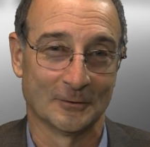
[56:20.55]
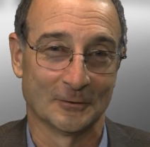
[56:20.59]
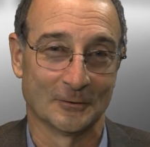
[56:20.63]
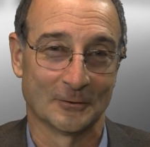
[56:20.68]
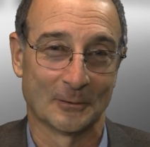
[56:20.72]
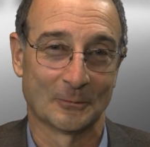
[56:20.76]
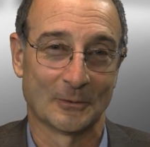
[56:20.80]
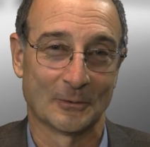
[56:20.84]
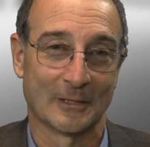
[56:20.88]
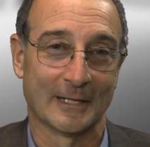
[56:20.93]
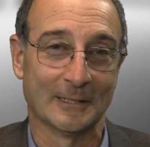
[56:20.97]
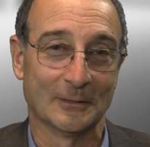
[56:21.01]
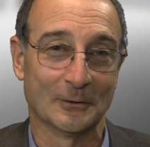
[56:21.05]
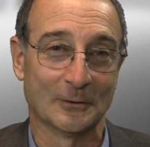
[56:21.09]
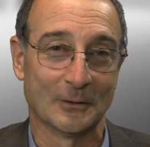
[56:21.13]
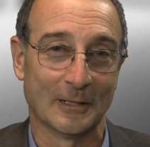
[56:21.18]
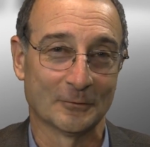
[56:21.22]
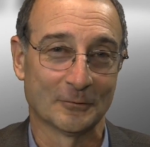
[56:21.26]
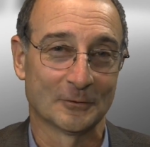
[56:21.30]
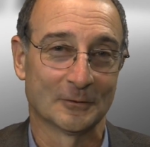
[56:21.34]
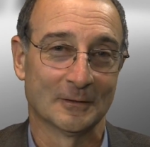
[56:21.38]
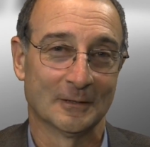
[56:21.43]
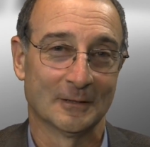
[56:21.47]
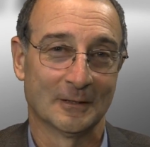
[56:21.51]
on
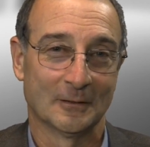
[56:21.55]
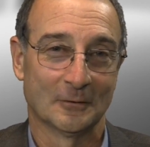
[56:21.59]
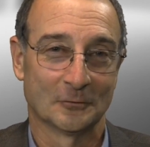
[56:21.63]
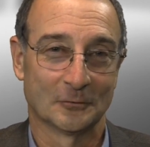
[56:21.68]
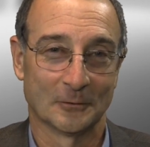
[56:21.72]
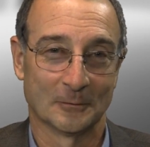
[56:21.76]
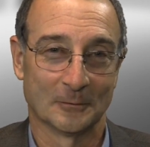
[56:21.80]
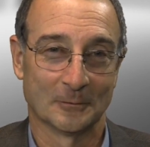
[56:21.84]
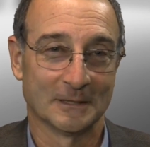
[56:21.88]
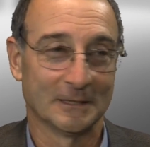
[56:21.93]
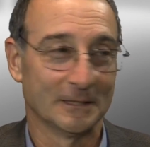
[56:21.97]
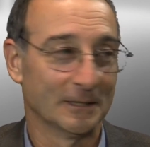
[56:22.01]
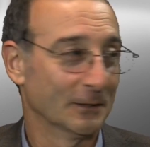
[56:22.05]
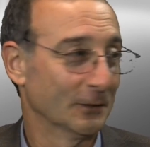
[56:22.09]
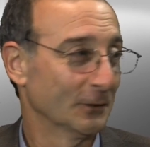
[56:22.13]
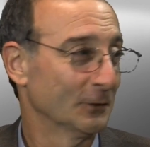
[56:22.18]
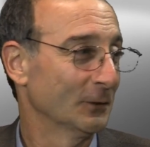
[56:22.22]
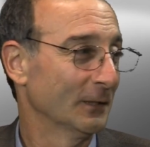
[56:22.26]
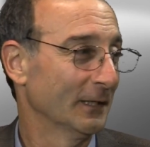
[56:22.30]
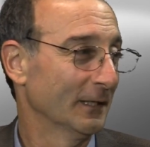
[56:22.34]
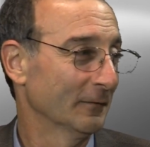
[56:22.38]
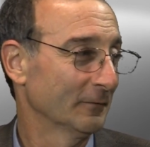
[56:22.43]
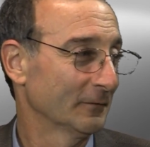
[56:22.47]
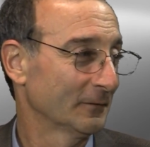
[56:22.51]
write-offs from the aircraft.